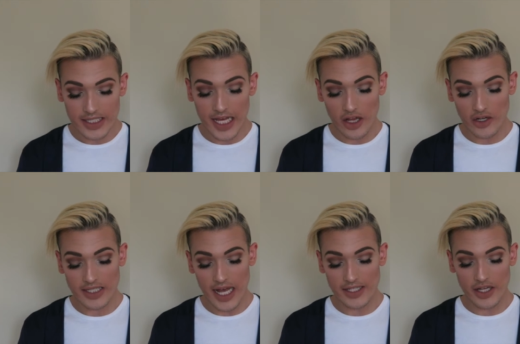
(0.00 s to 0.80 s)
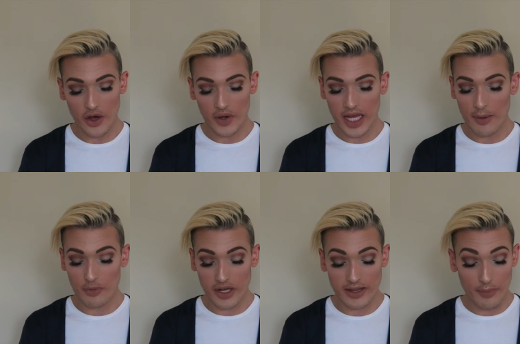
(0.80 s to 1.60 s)
Skin looks as though it can
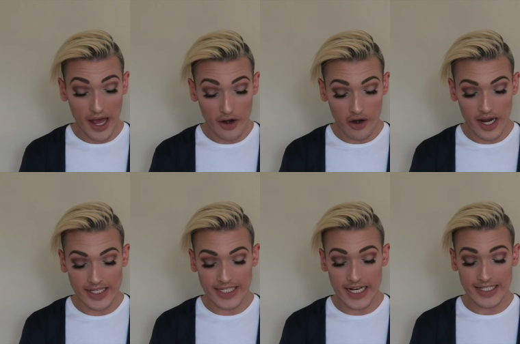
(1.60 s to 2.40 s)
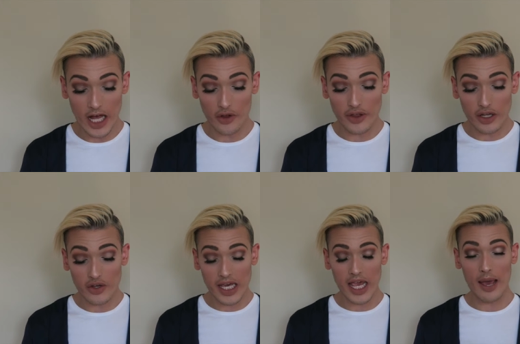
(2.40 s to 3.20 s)
breathe better and skin is healthy
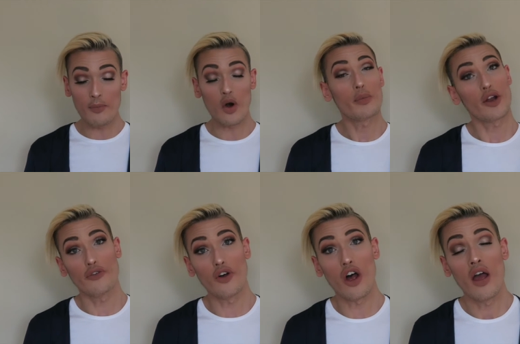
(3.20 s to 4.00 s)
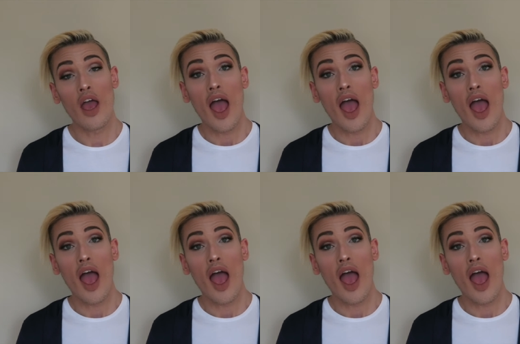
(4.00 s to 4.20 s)
looking and more beautiful.